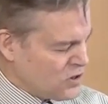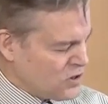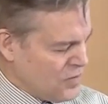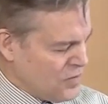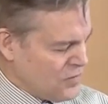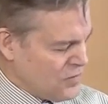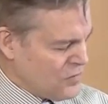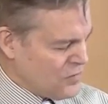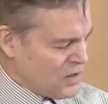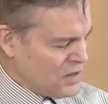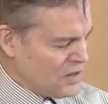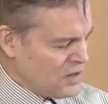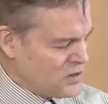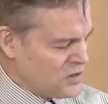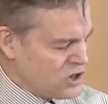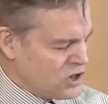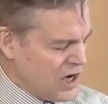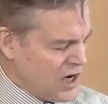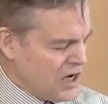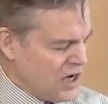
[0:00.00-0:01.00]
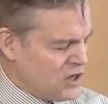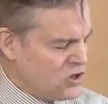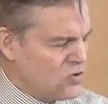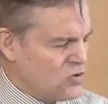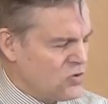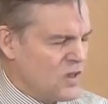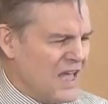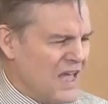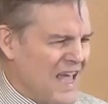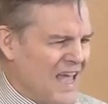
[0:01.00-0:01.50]
avoid change
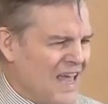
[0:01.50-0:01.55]
or the